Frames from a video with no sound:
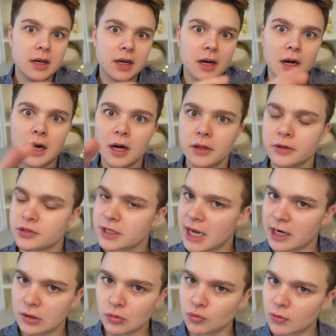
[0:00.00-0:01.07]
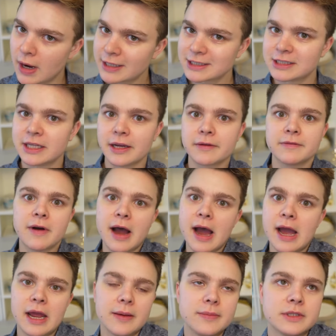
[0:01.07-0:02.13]
Oh, those kind of rustic
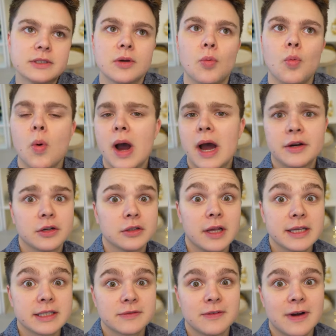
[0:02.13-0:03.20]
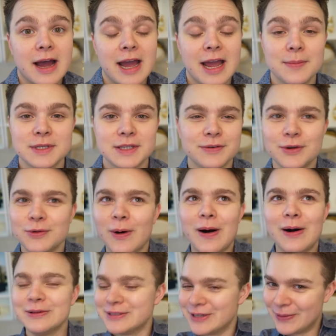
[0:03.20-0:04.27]
vibes, wanderlust vibes, if you
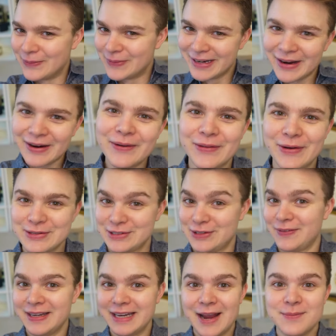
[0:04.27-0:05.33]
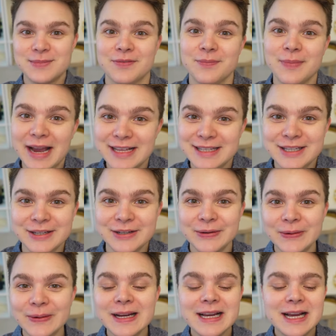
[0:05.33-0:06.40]
all don't know, those are the names of my
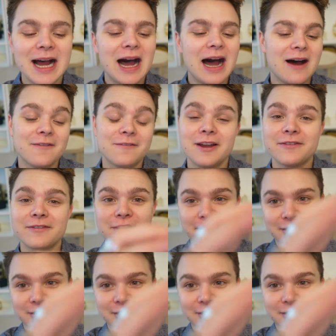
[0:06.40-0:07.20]
two uh, favorite